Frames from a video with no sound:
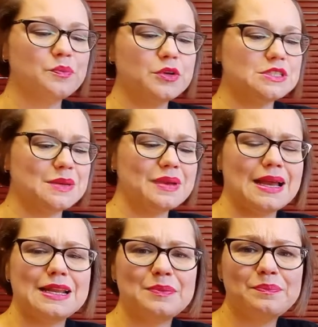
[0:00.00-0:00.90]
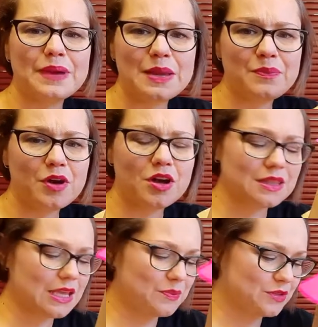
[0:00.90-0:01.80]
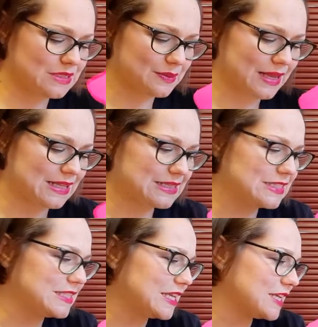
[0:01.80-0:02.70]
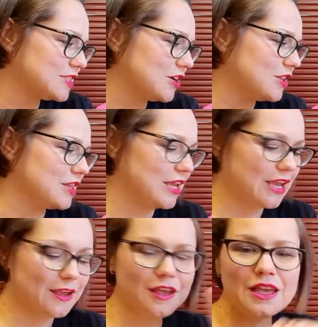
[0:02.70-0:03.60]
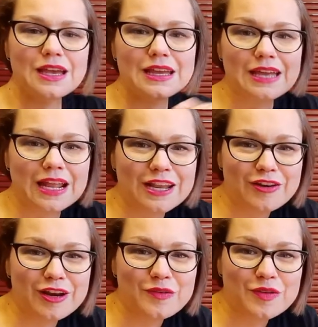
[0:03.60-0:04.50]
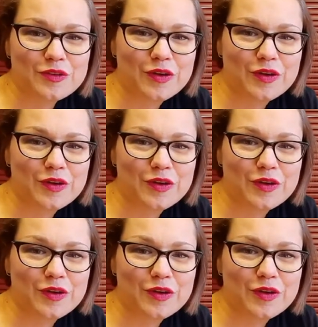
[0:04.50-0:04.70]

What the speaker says: put some colored paper on there, put some colored stickers on there, color in with